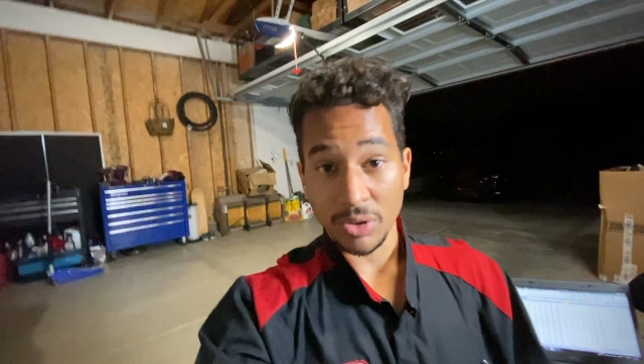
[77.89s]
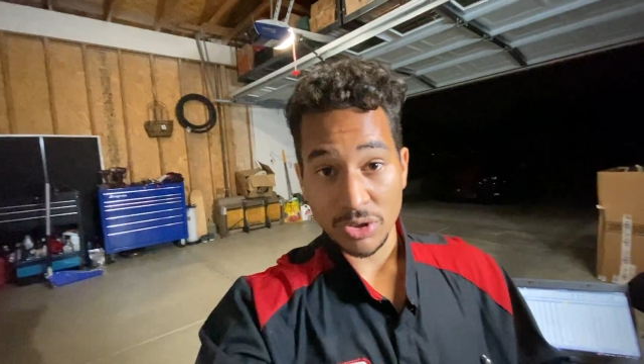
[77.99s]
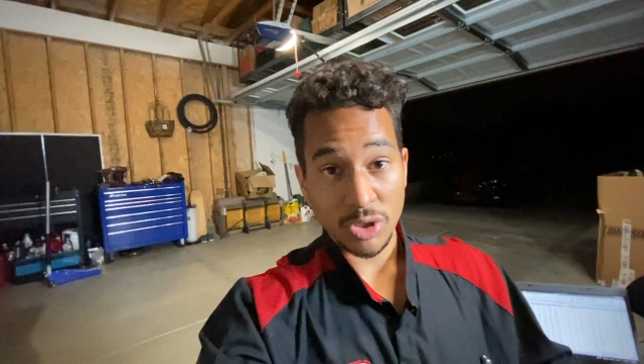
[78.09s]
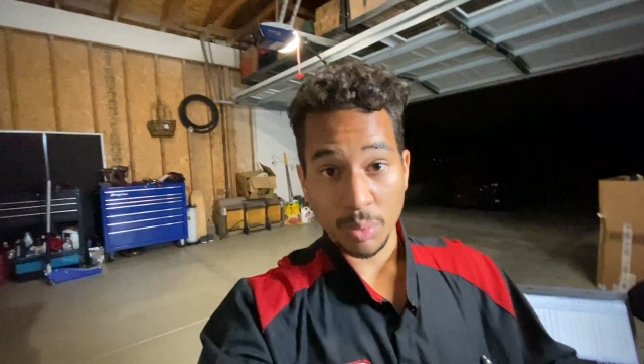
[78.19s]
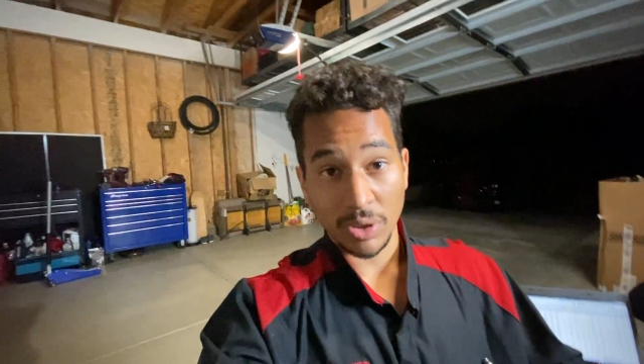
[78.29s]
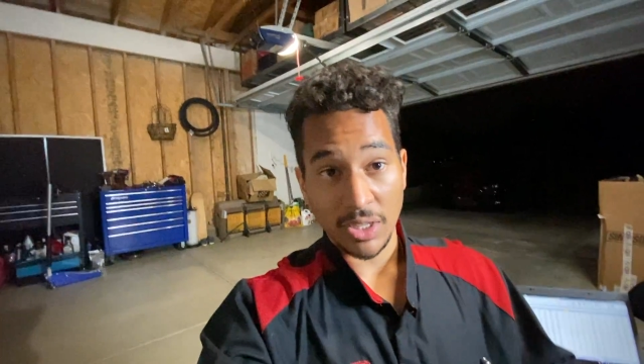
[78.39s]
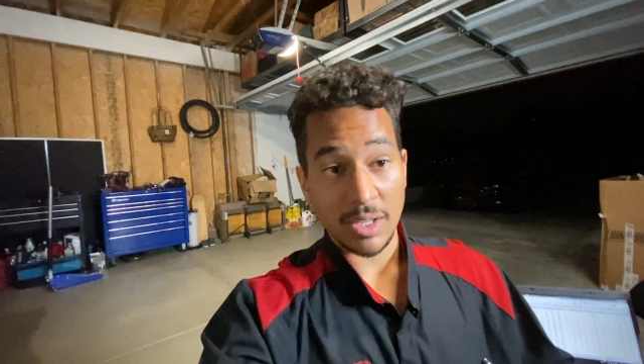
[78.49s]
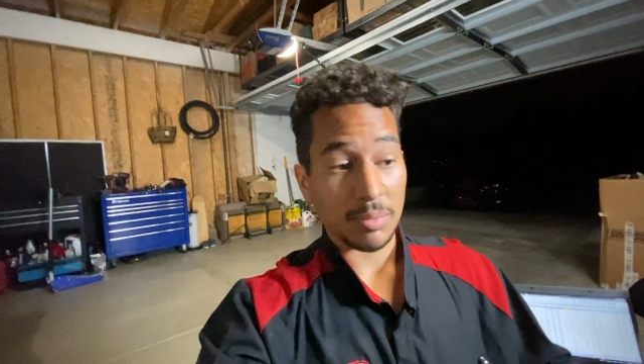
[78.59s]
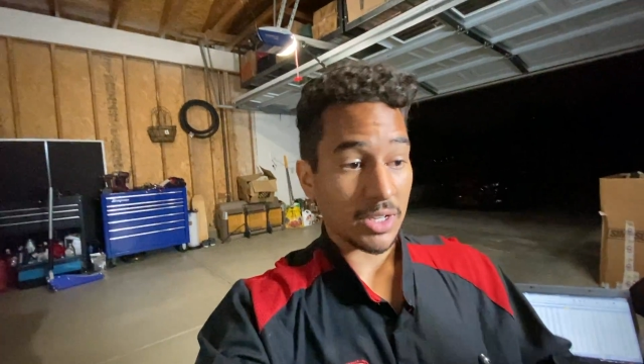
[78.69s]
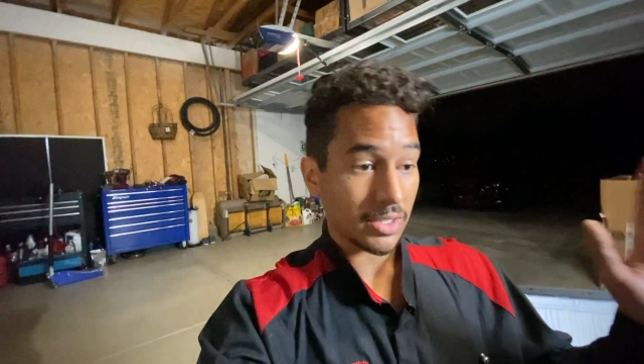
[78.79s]
They're super
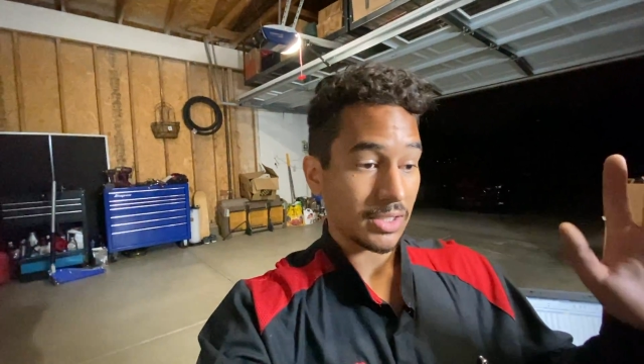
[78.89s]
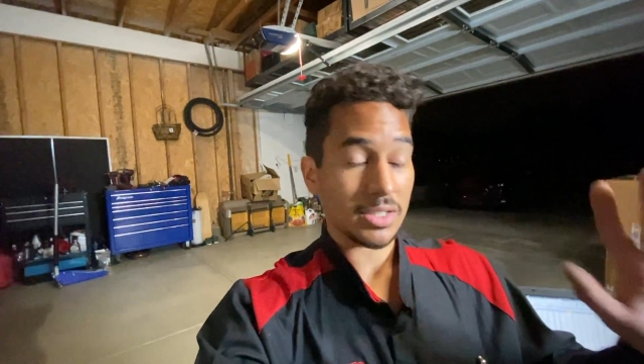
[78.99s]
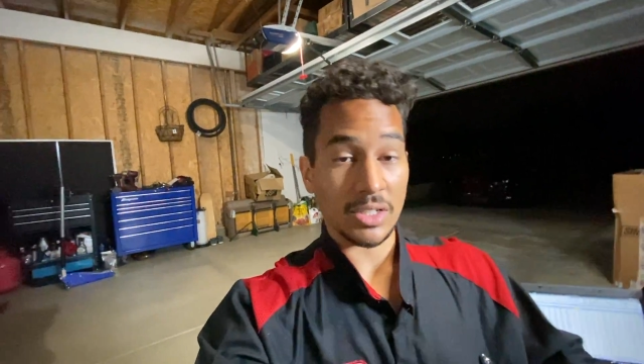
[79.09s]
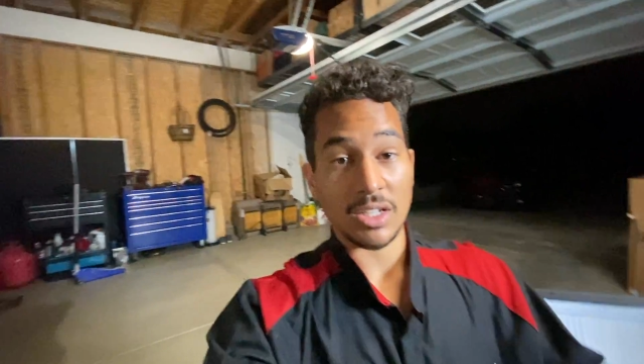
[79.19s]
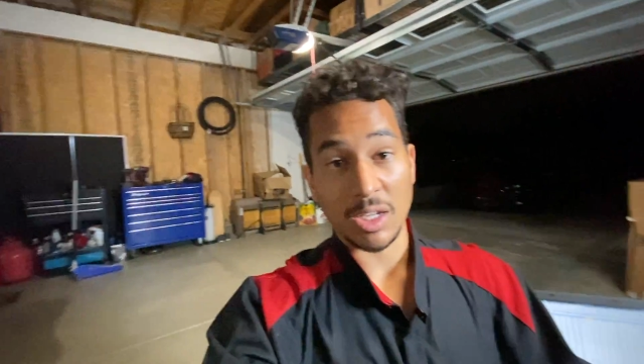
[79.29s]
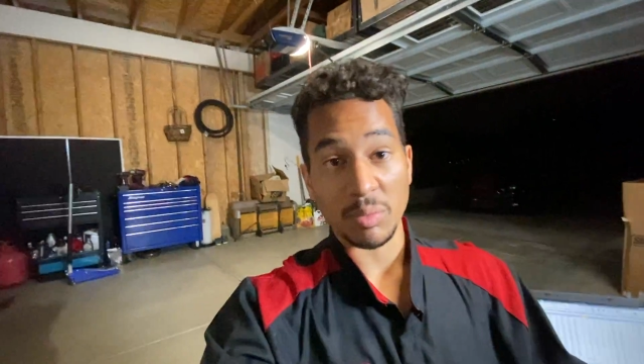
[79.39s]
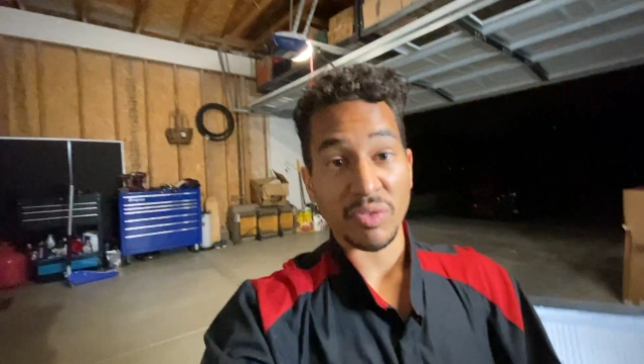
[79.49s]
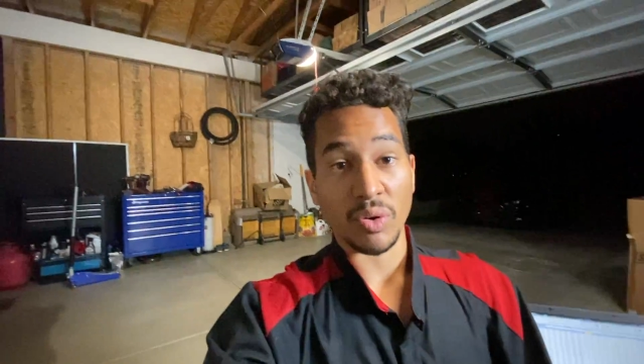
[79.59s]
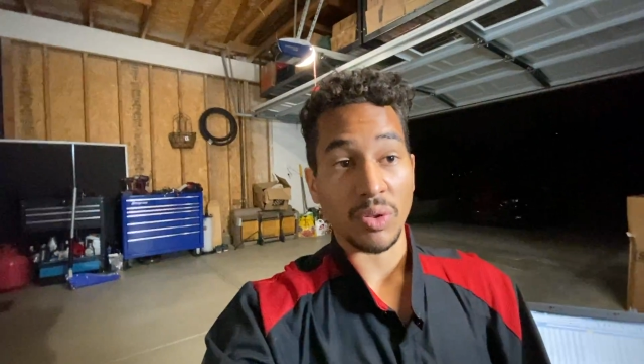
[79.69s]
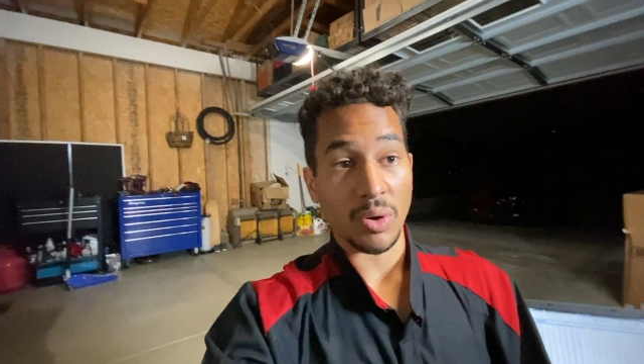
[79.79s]
lean because it's leaking
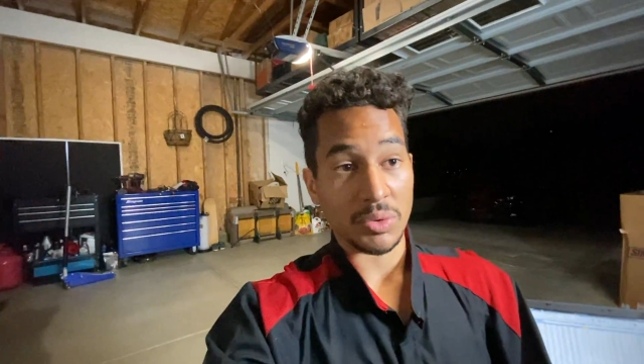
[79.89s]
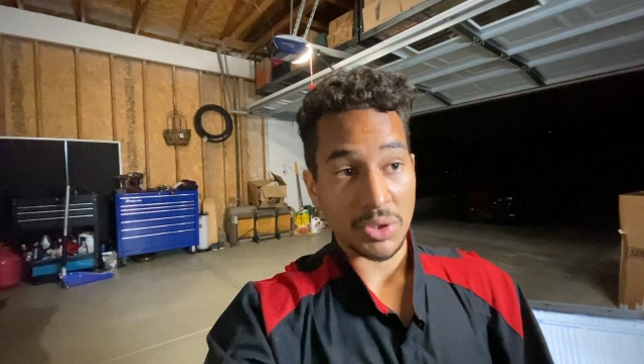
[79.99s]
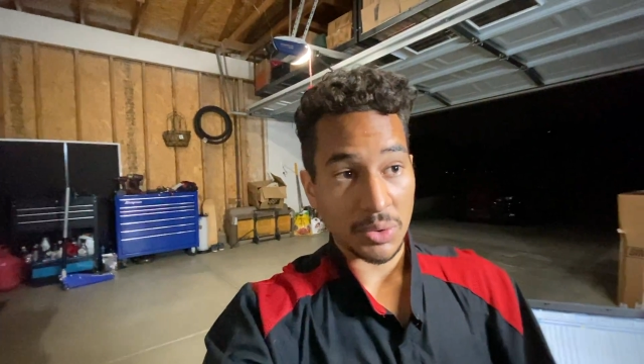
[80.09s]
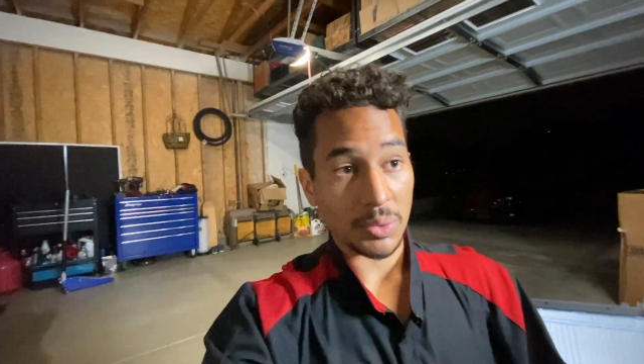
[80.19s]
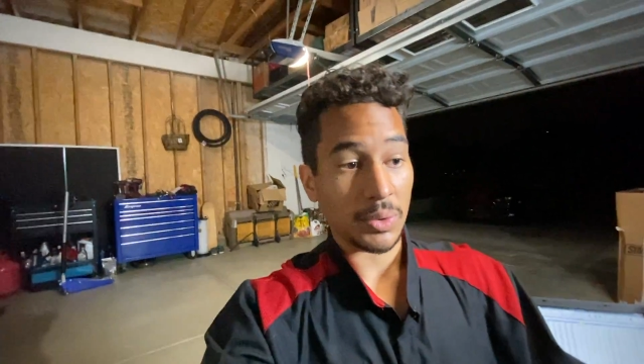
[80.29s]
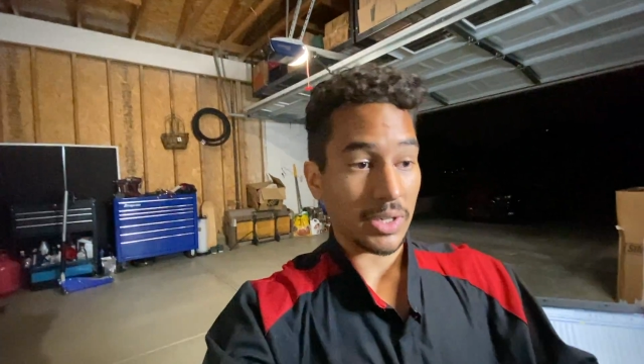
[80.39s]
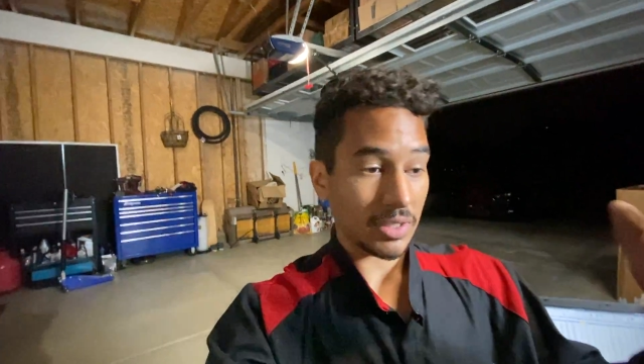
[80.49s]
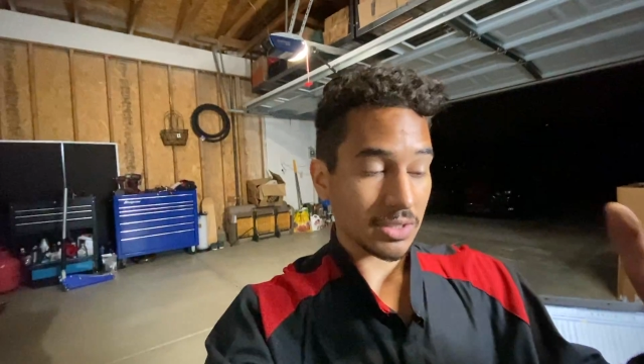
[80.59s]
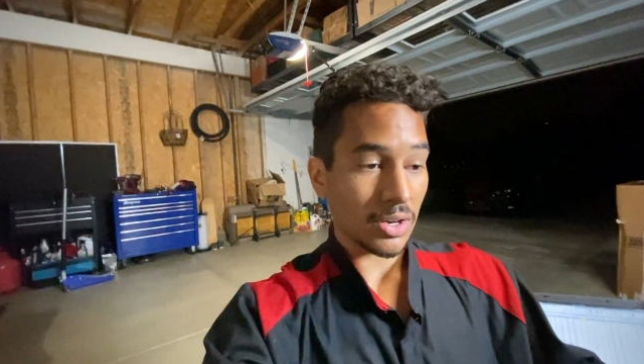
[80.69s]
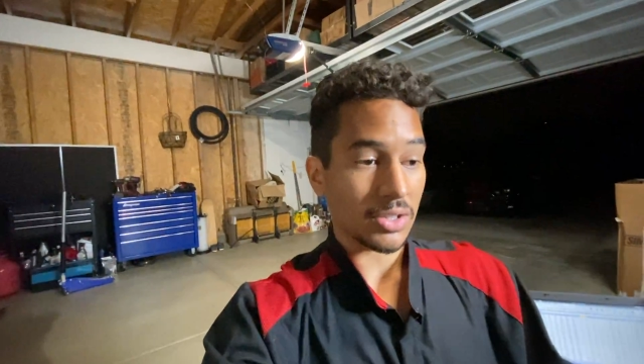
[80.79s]
before the O2, and
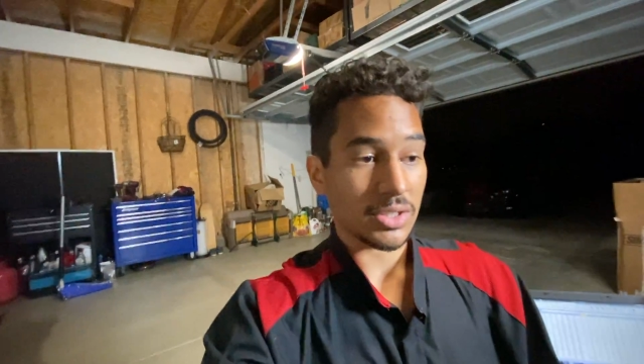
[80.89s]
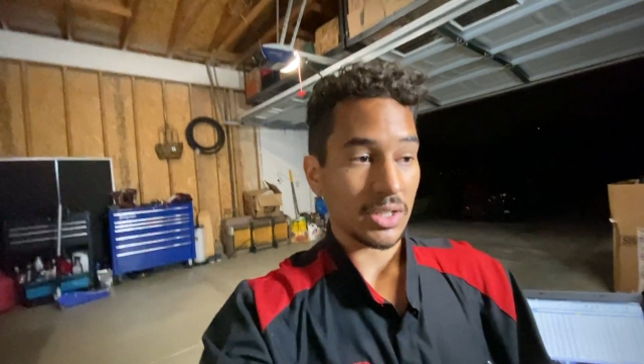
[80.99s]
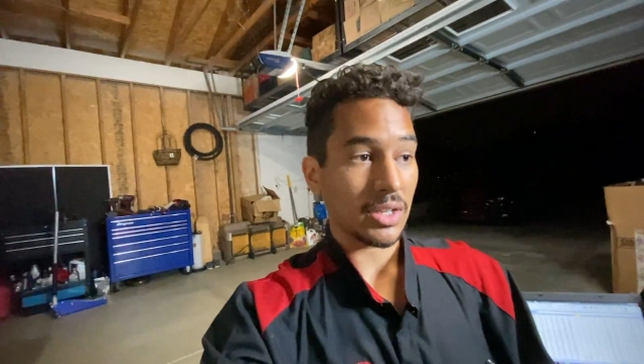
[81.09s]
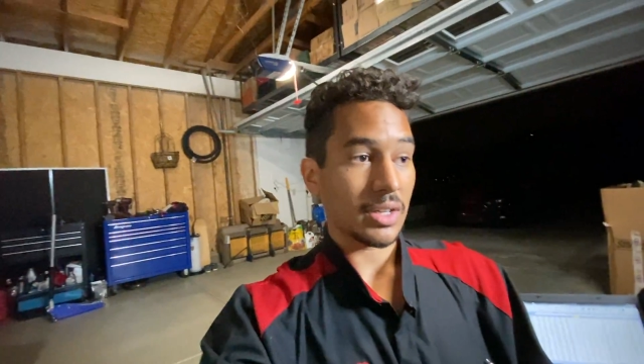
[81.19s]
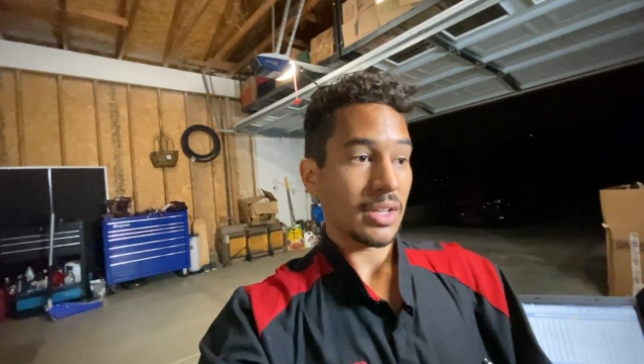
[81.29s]
it's causing